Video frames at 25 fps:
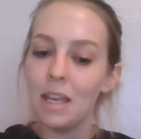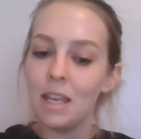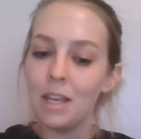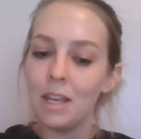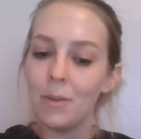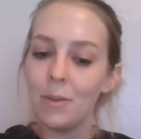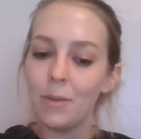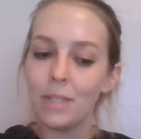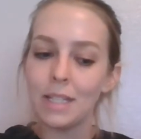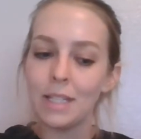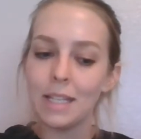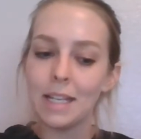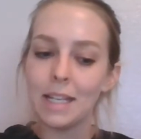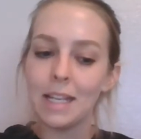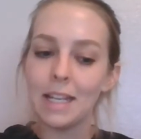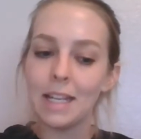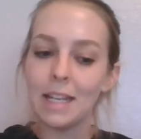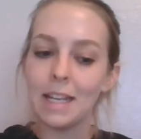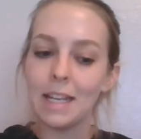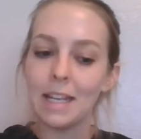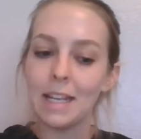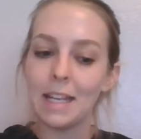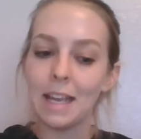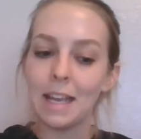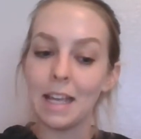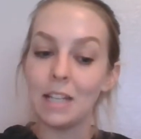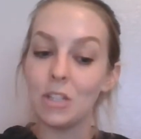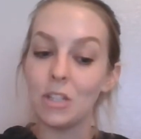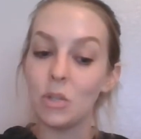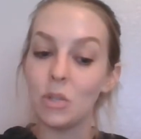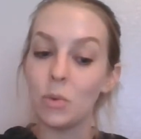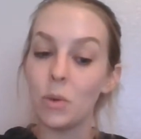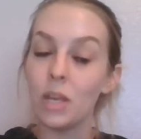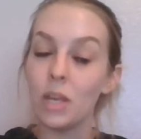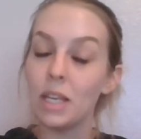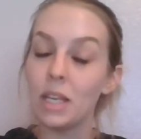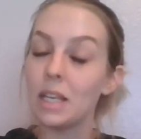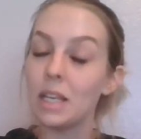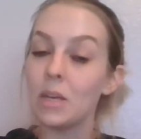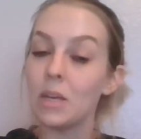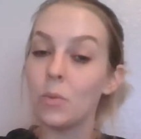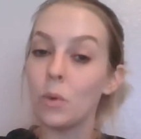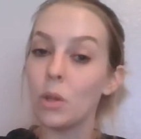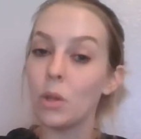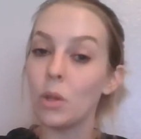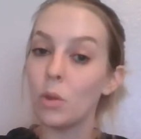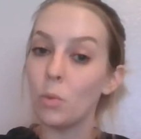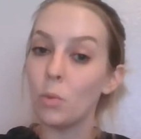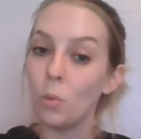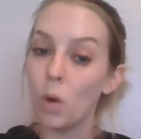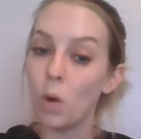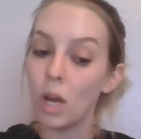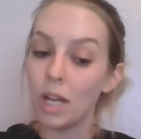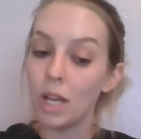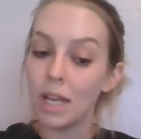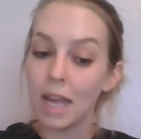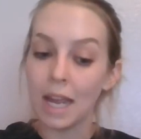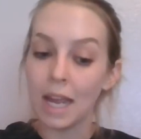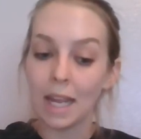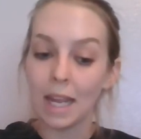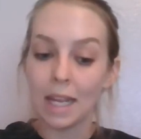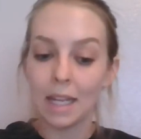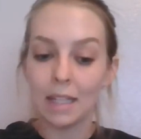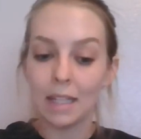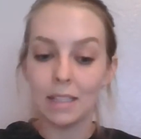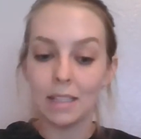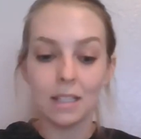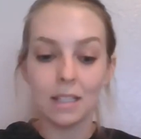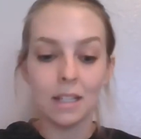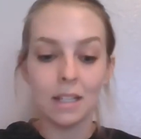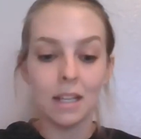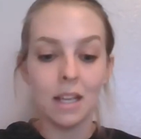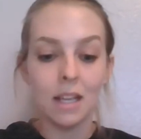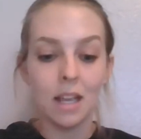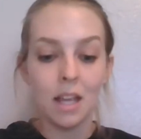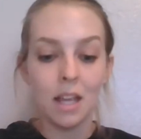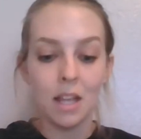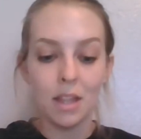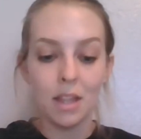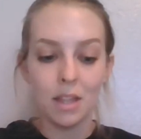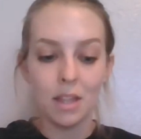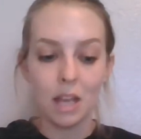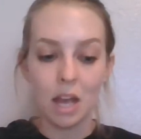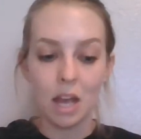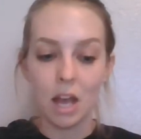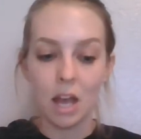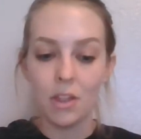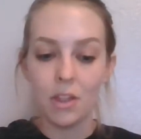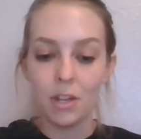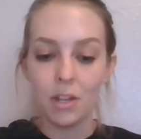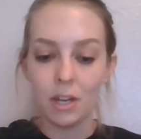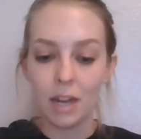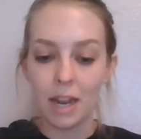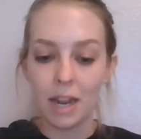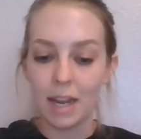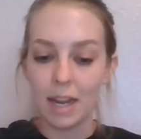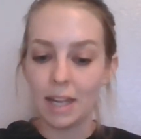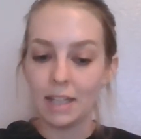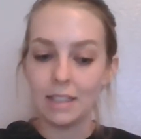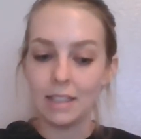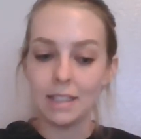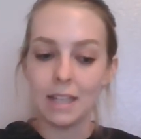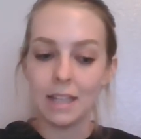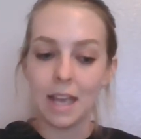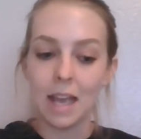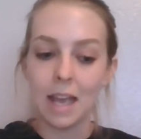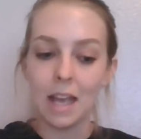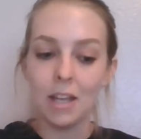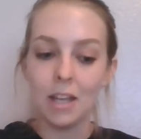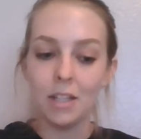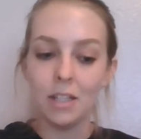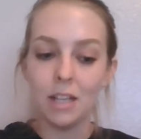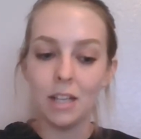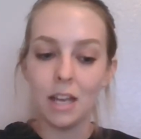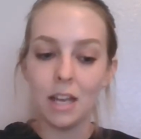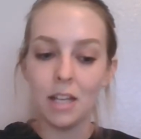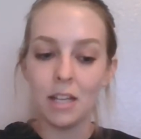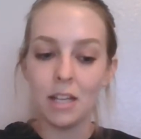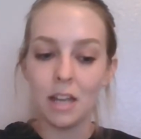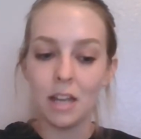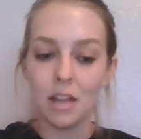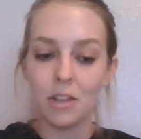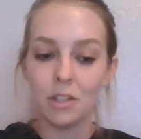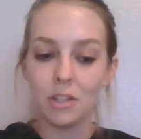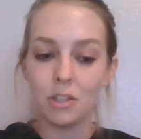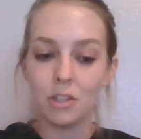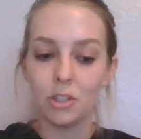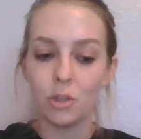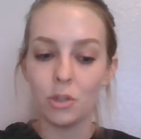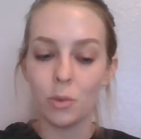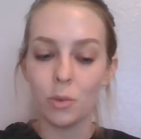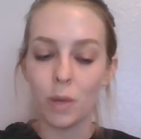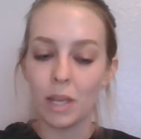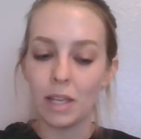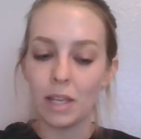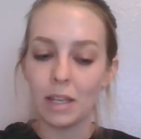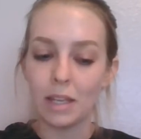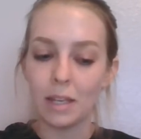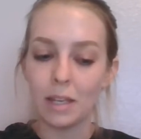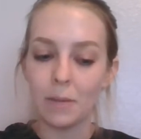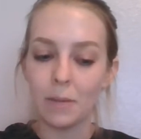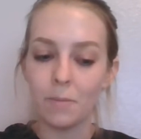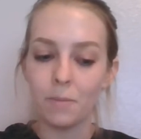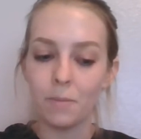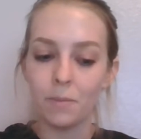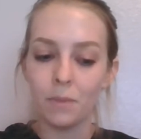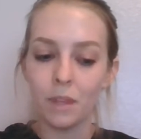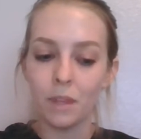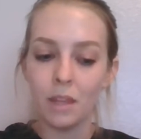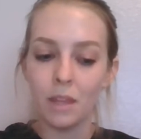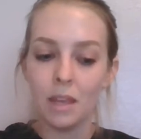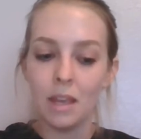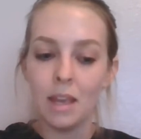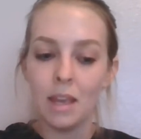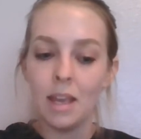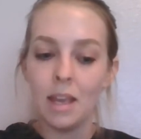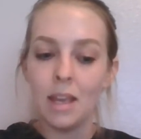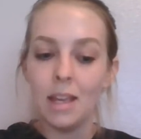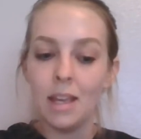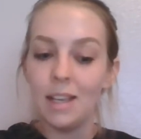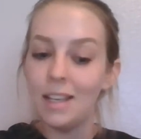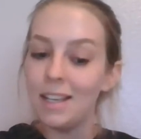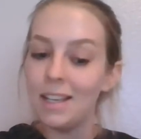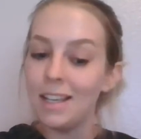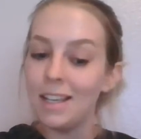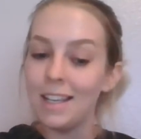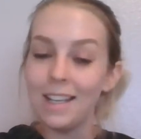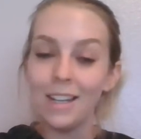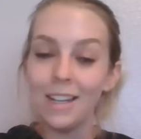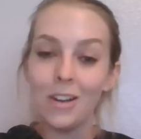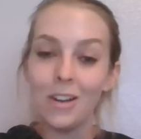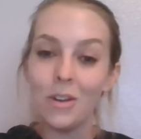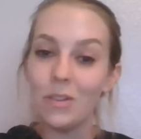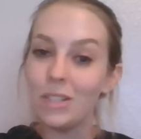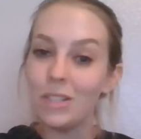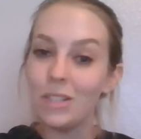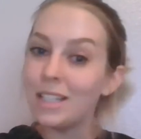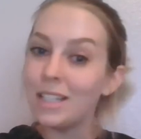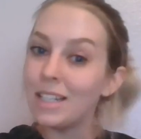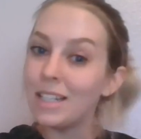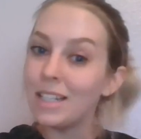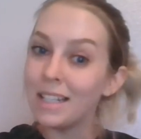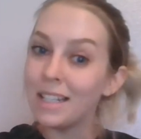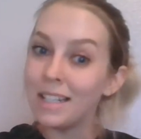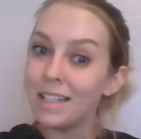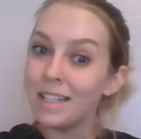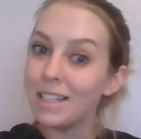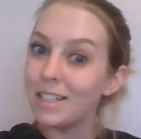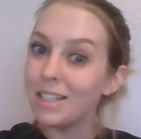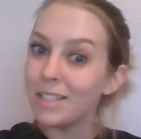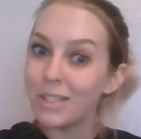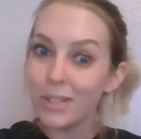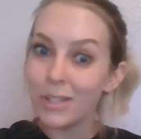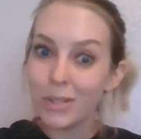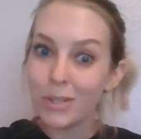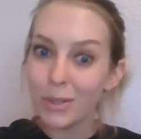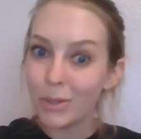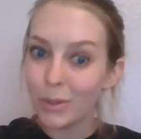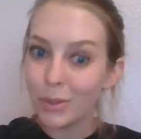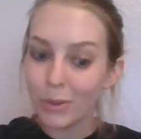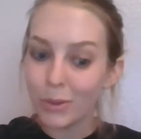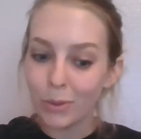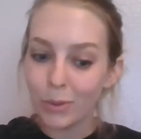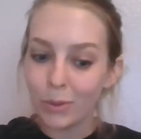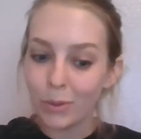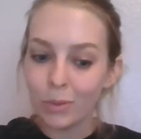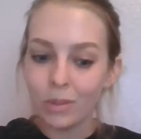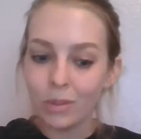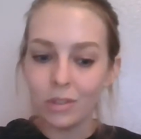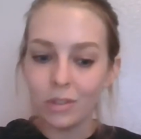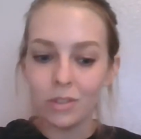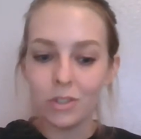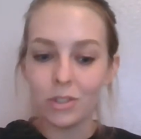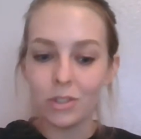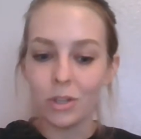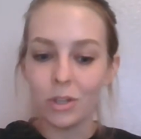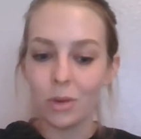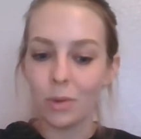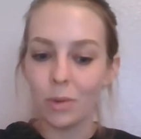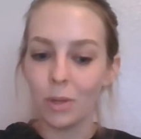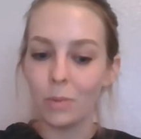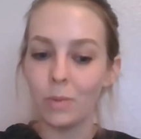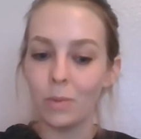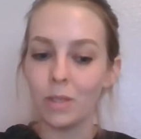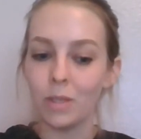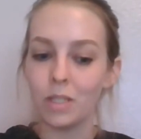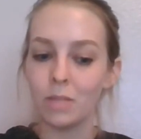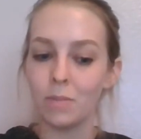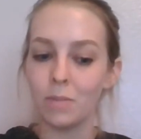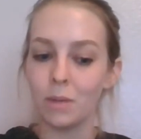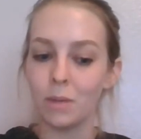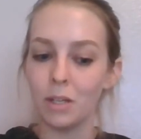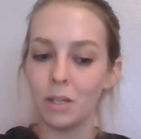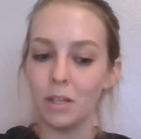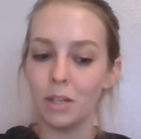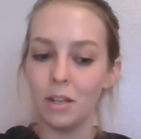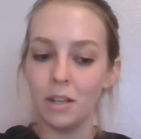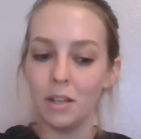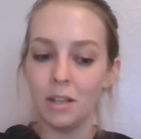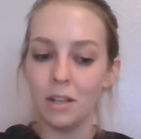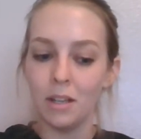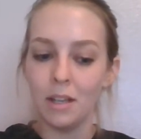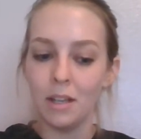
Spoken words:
He was eating a Twinkie with one hand. The other hand held another Twinkie. He don't need two, Joey whispered.